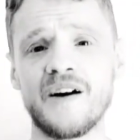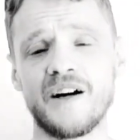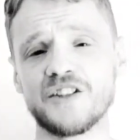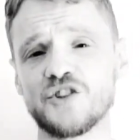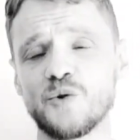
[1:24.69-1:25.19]

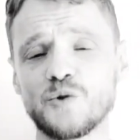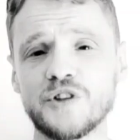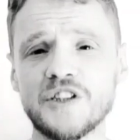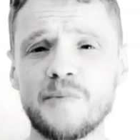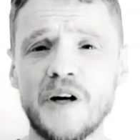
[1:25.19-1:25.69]
I
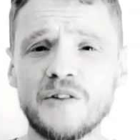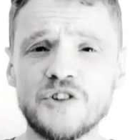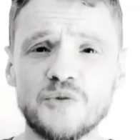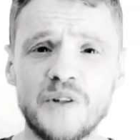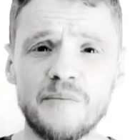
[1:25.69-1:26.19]
saunter into my
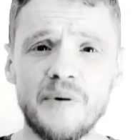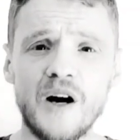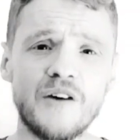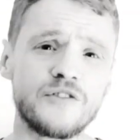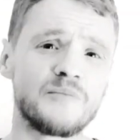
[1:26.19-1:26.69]
ensuite
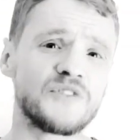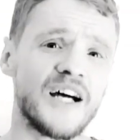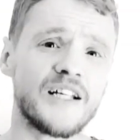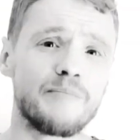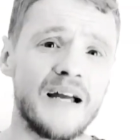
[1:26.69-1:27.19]
bathroom,
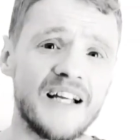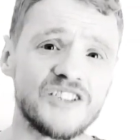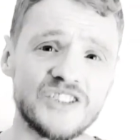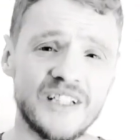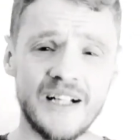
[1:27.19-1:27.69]
take a
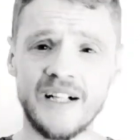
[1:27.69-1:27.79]
piss.